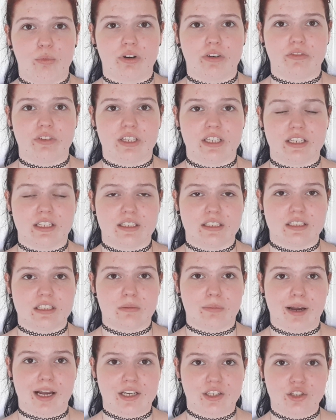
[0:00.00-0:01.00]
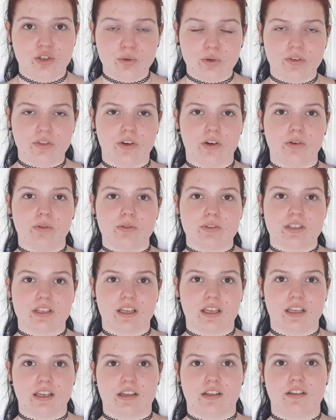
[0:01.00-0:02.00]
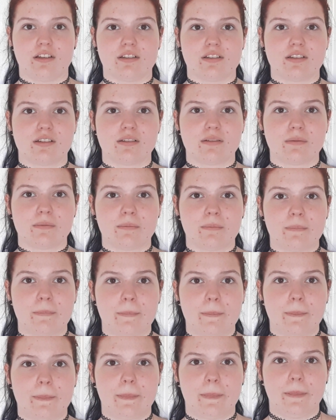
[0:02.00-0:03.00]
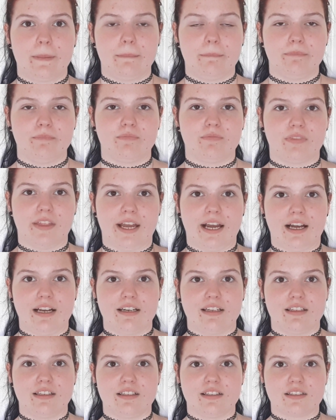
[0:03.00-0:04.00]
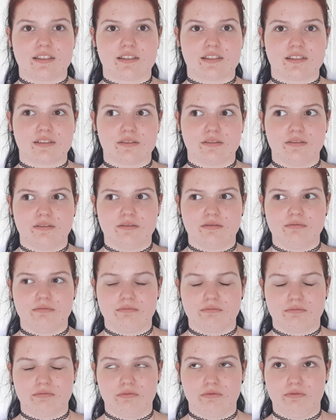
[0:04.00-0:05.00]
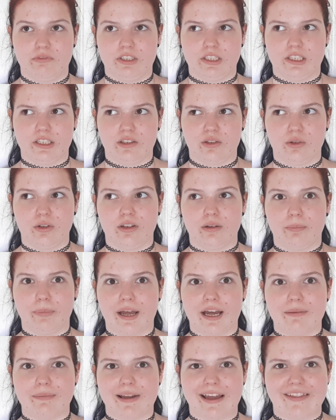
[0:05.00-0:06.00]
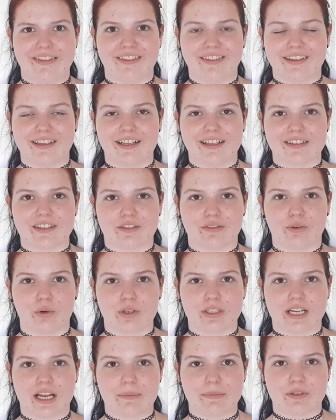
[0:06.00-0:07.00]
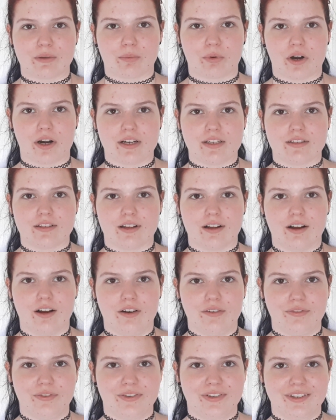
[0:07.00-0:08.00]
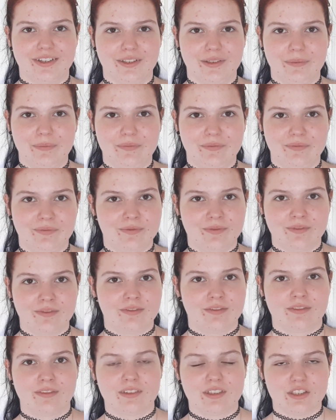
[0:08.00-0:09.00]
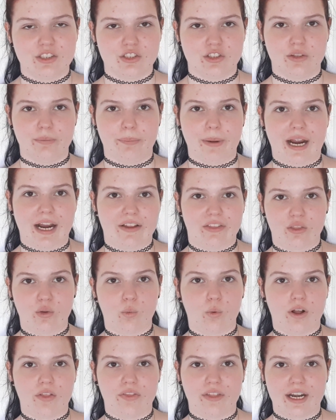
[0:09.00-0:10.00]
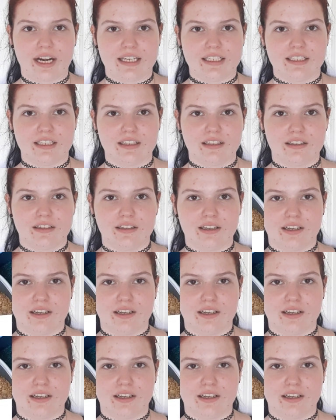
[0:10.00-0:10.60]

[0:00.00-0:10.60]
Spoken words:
would have needed to buy 2 of those, and that is very quick bad math. I think that's like 4 times the price of buying the one that I did.